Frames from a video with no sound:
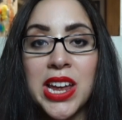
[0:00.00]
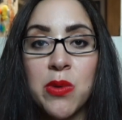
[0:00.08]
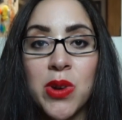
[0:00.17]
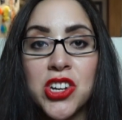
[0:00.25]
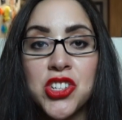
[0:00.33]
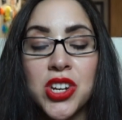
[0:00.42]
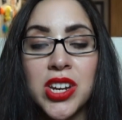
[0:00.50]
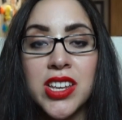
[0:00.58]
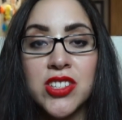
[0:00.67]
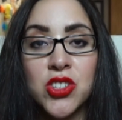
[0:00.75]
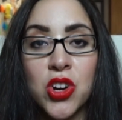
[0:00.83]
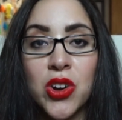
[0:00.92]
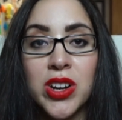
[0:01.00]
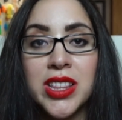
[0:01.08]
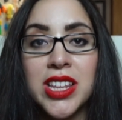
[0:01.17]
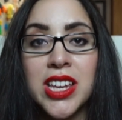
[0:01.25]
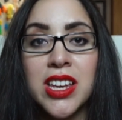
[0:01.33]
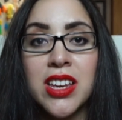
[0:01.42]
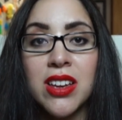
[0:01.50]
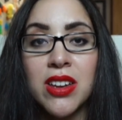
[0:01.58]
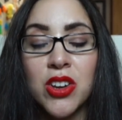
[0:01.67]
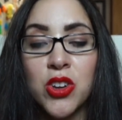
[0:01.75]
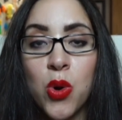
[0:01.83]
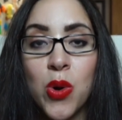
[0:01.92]
language is currently
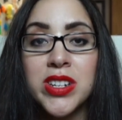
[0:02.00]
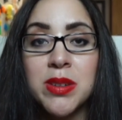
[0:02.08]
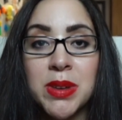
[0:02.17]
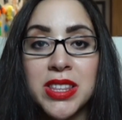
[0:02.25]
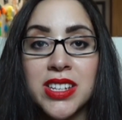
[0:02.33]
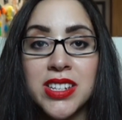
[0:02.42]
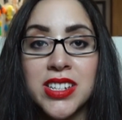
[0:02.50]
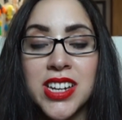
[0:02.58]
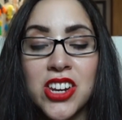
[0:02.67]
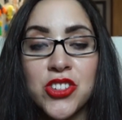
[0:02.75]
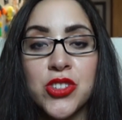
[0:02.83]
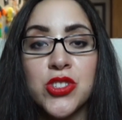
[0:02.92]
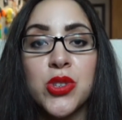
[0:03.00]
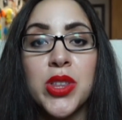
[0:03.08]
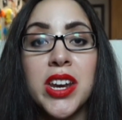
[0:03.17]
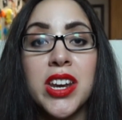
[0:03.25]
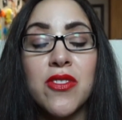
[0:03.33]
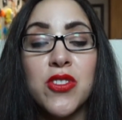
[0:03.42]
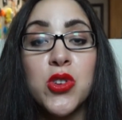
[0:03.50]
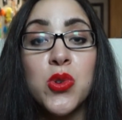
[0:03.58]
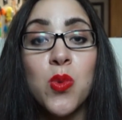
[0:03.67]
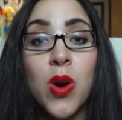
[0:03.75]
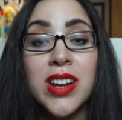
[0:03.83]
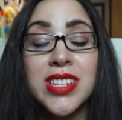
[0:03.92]
going to be the dictation. So then if
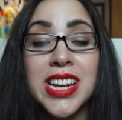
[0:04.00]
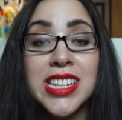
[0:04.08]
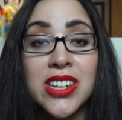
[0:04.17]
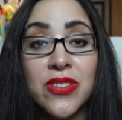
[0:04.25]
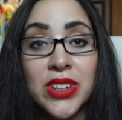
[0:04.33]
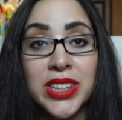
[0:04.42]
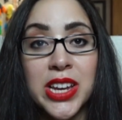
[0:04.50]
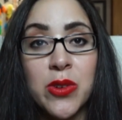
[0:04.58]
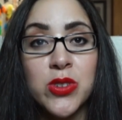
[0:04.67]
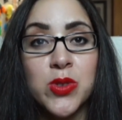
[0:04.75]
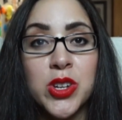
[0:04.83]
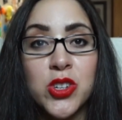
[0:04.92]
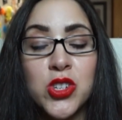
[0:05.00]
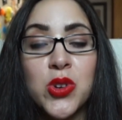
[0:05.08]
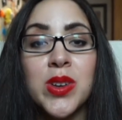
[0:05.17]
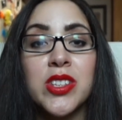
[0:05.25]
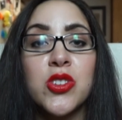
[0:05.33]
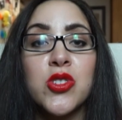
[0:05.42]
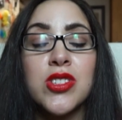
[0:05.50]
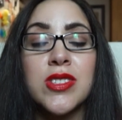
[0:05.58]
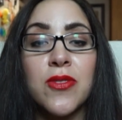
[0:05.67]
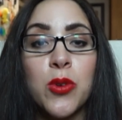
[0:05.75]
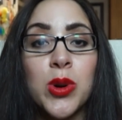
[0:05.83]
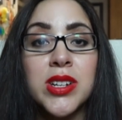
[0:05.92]
you want a different language, what you do is you
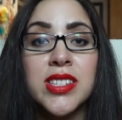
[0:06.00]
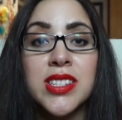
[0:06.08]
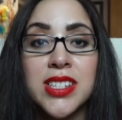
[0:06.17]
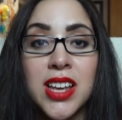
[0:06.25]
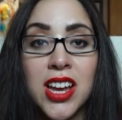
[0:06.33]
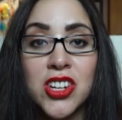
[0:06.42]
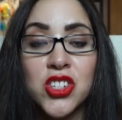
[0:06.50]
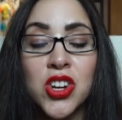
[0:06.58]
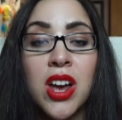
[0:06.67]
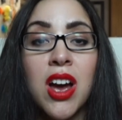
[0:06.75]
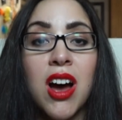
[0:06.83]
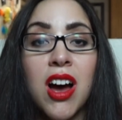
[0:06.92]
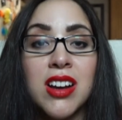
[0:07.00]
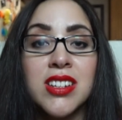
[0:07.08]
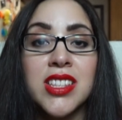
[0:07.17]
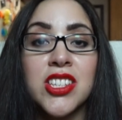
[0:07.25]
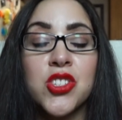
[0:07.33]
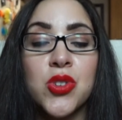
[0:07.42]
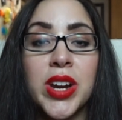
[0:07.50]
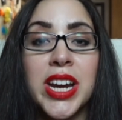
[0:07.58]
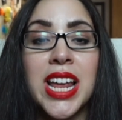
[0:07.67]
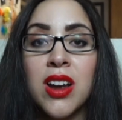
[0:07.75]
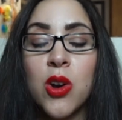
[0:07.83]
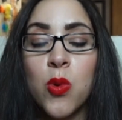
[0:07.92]
just force touch onto the
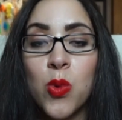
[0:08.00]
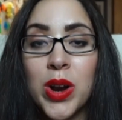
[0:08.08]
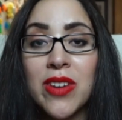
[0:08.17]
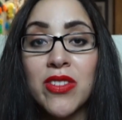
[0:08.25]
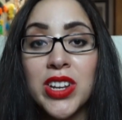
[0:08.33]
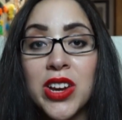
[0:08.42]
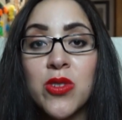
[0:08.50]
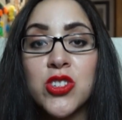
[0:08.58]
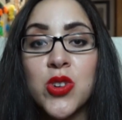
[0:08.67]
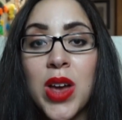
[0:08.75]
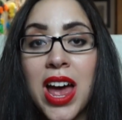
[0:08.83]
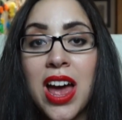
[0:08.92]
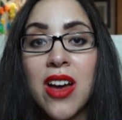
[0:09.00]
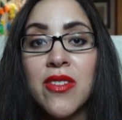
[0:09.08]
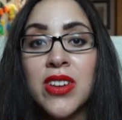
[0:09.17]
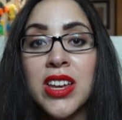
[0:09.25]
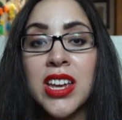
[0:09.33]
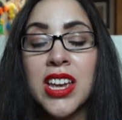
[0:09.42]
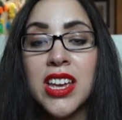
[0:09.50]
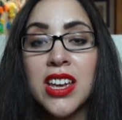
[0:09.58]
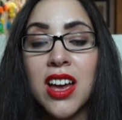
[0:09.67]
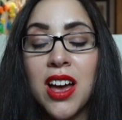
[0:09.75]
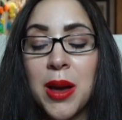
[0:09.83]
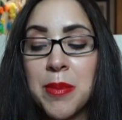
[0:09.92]
screen whatever language you have.
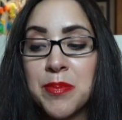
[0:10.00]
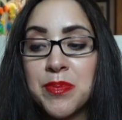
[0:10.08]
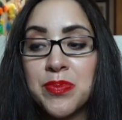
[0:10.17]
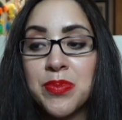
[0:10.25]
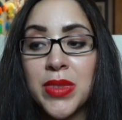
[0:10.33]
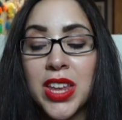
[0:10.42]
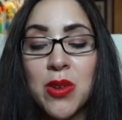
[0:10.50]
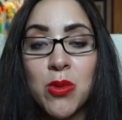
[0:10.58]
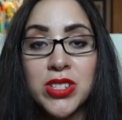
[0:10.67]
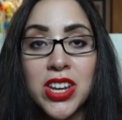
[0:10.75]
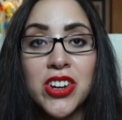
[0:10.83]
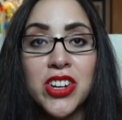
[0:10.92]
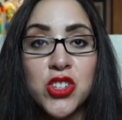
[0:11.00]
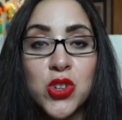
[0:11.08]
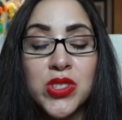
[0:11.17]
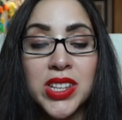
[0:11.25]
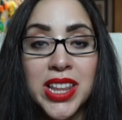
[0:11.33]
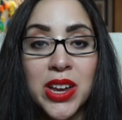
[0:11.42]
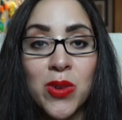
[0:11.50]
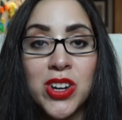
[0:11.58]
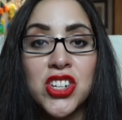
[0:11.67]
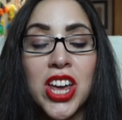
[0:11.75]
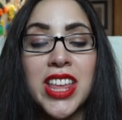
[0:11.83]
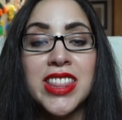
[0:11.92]
It will tell you to choose the
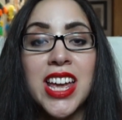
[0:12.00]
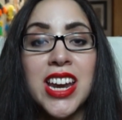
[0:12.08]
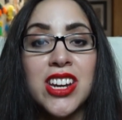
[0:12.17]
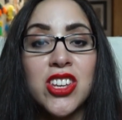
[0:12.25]
language, and then